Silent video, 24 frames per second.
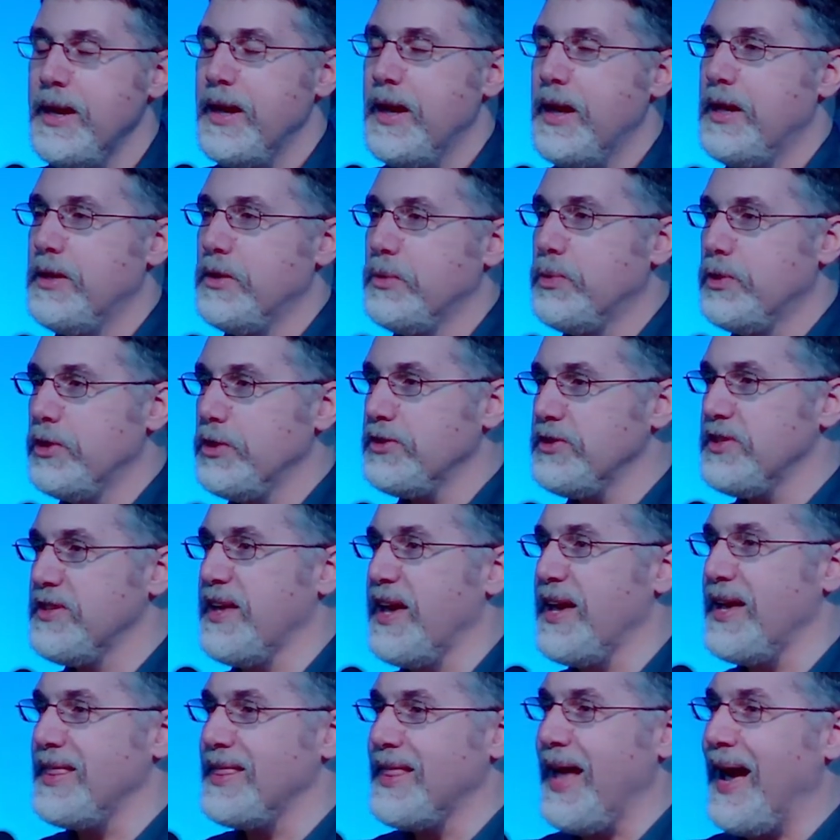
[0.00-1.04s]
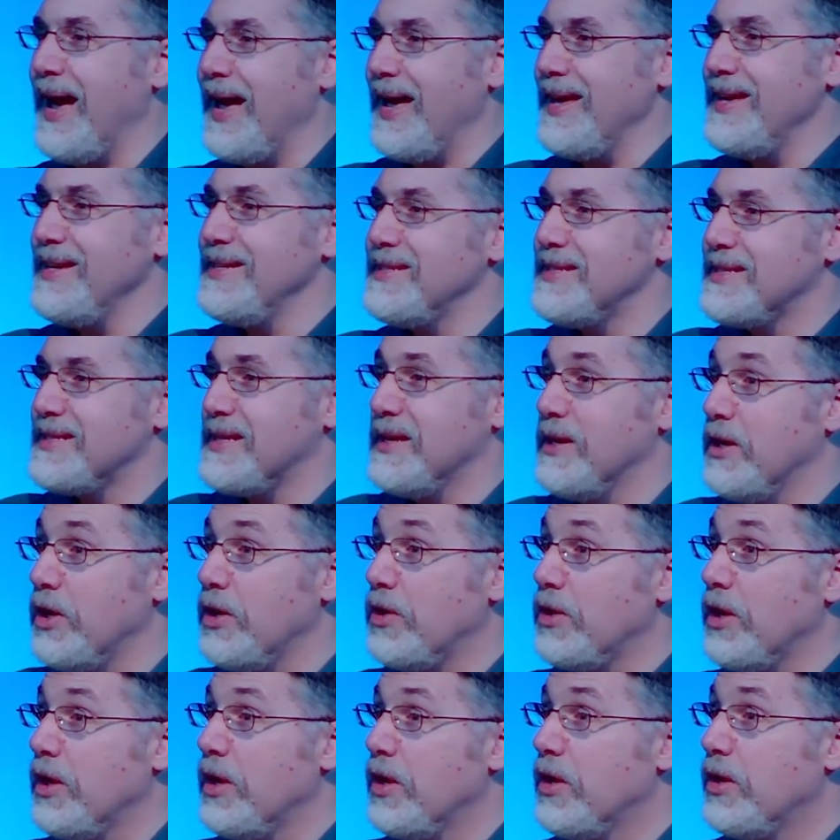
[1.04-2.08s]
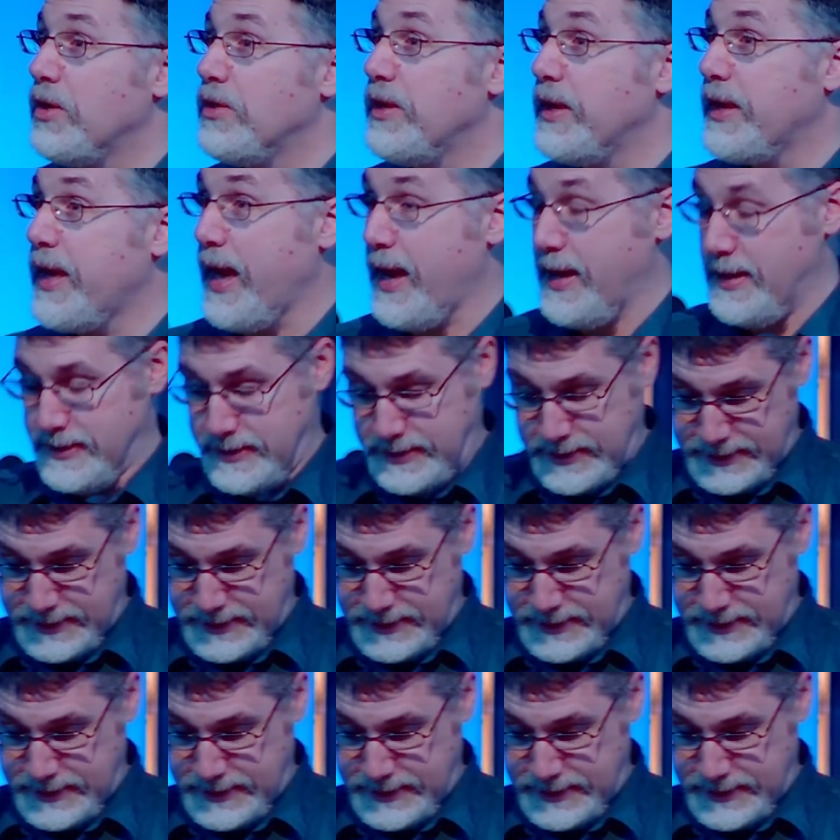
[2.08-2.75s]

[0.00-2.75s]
the world today, that is still the case.